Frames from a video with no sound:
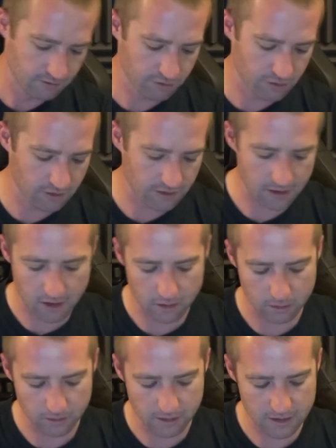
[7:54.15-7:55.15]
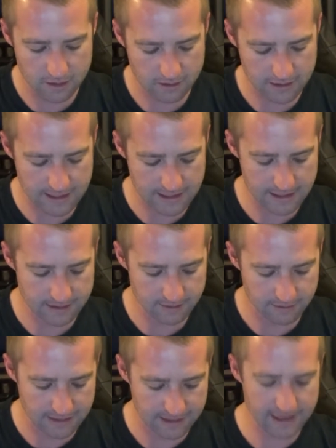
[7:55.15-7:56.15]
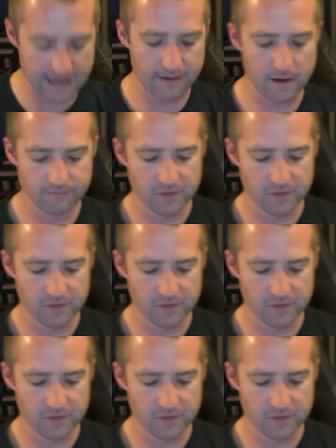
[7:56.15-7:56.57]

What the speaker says: through the hole, and like that.